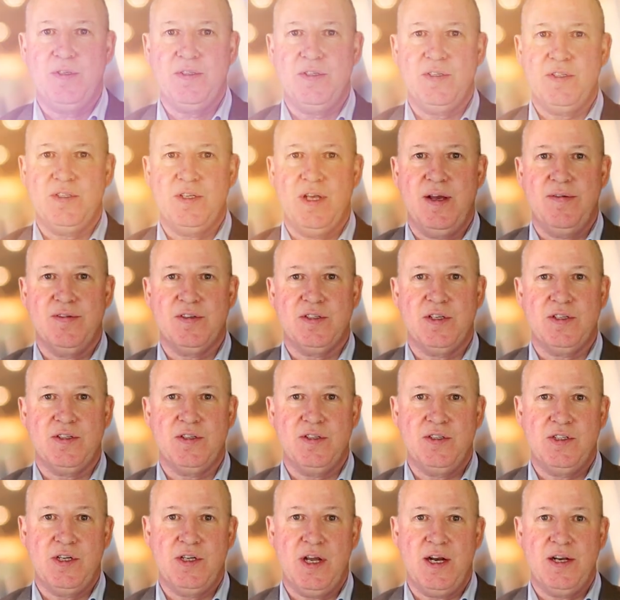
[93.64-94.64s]
Business
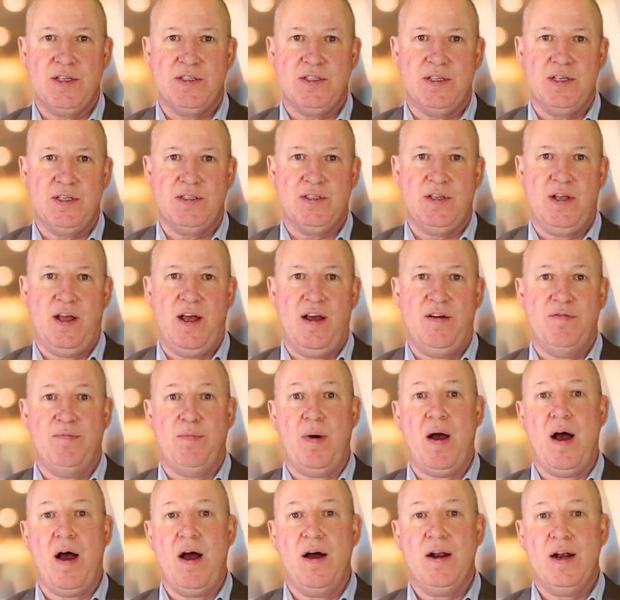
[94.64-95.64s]
Services and Genesys have
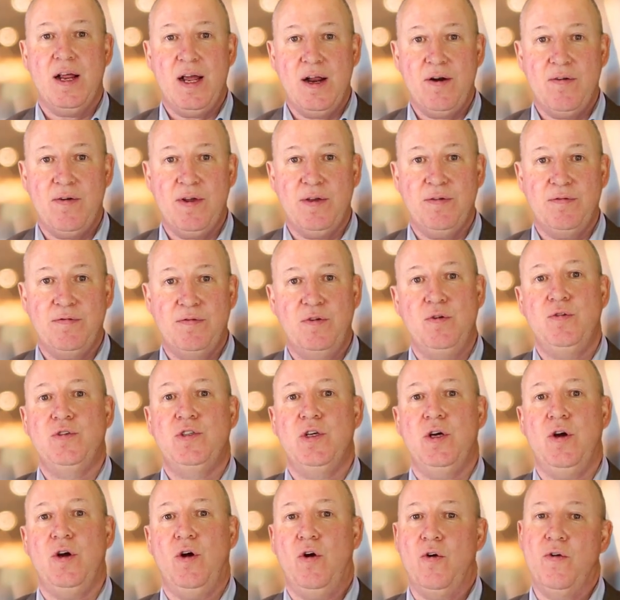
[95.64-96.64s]
pioneering
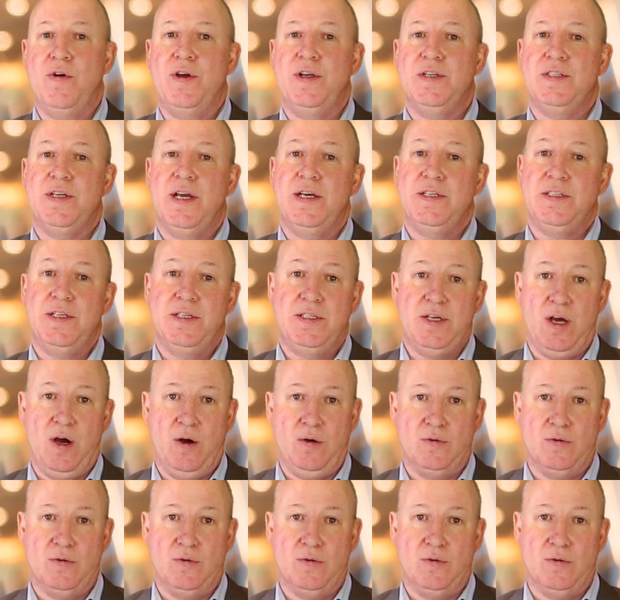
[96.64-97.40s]
future-orientated